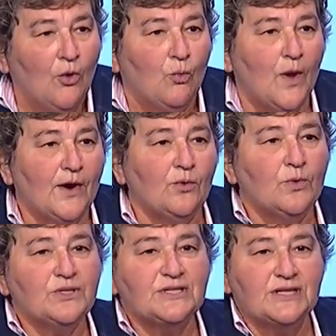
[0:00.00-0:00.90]
where
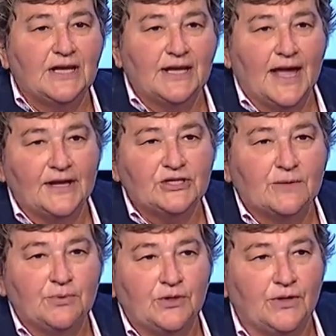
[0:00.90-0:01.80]
we're seeing edge
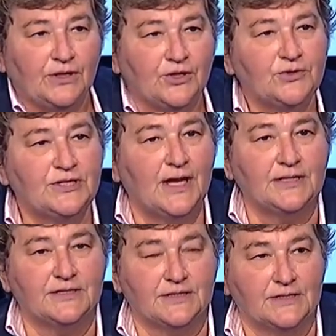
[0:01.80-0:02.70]
computing use
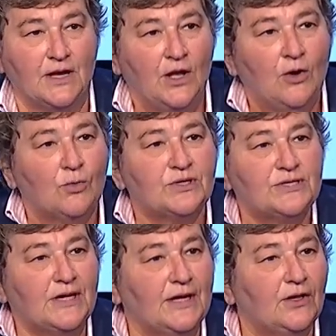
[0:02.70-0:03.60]
cases, we're
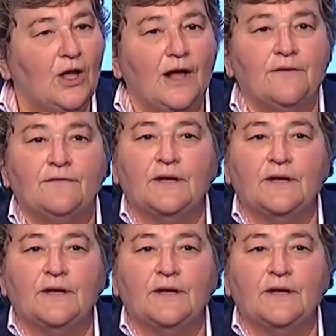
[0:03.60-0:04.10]
seeing a lot of